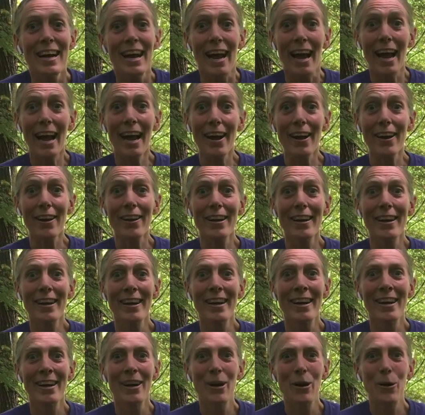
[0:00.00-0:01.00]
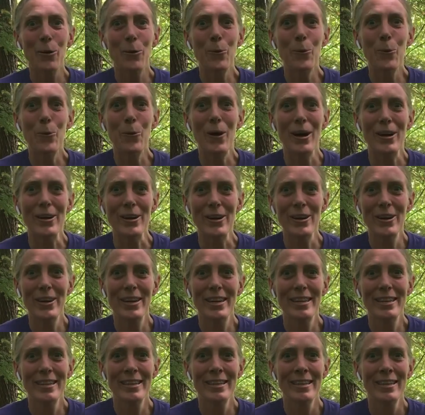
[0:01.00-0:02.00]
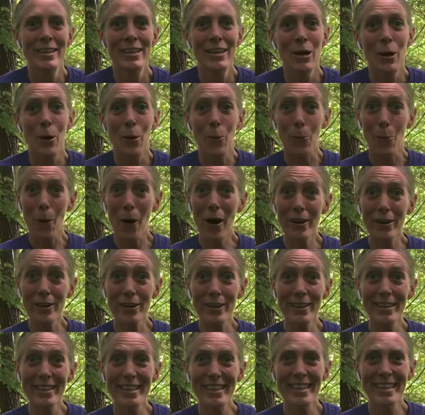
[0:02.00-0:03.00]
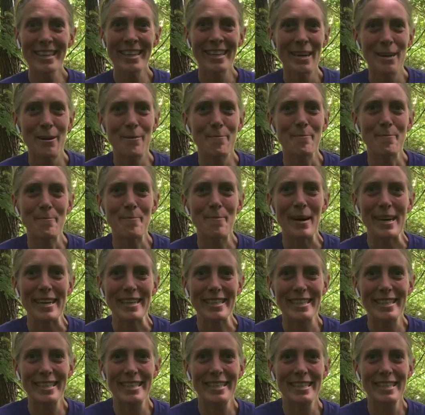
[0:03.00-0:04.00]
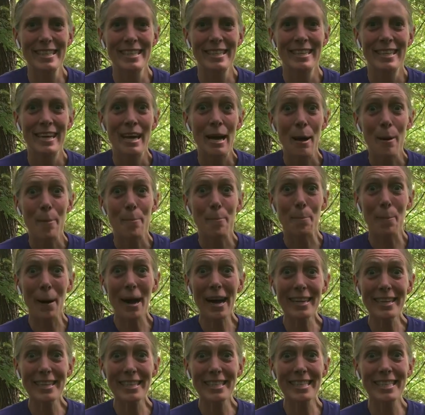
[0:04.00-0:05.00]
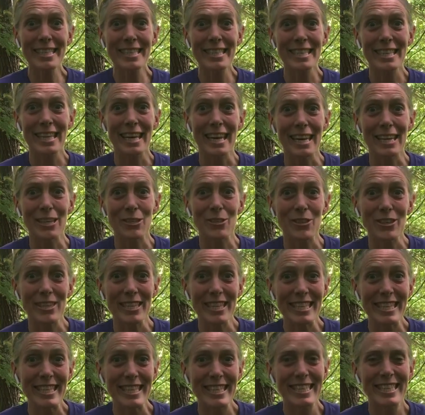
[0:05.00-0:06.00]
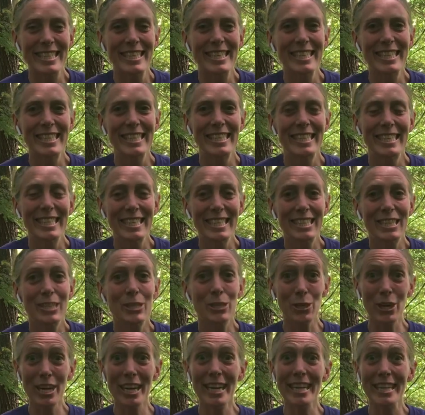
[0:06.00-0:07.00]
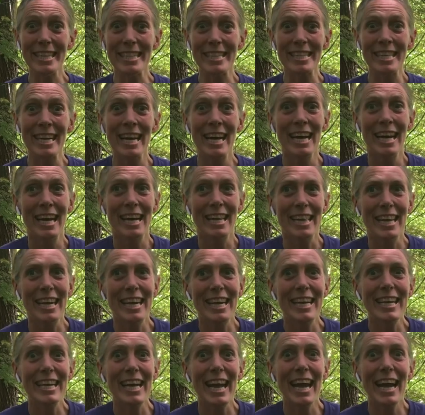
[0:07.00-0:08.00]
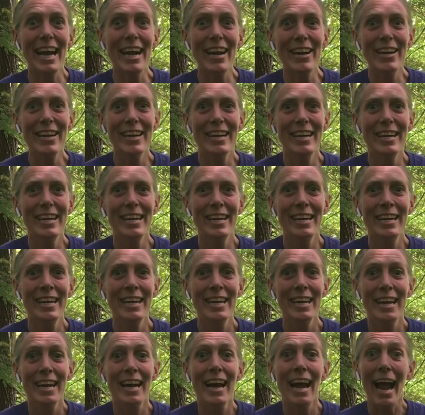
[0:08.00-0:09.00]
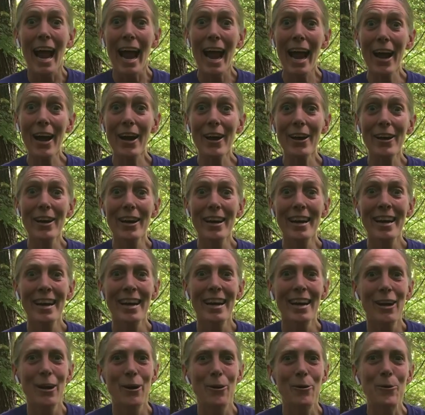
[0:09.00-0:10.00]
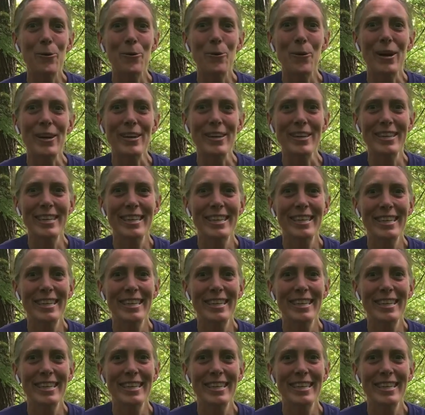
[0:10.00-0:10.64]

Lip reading: air, water, water, bugs, bugs, and trees, trees. They need air, air, water,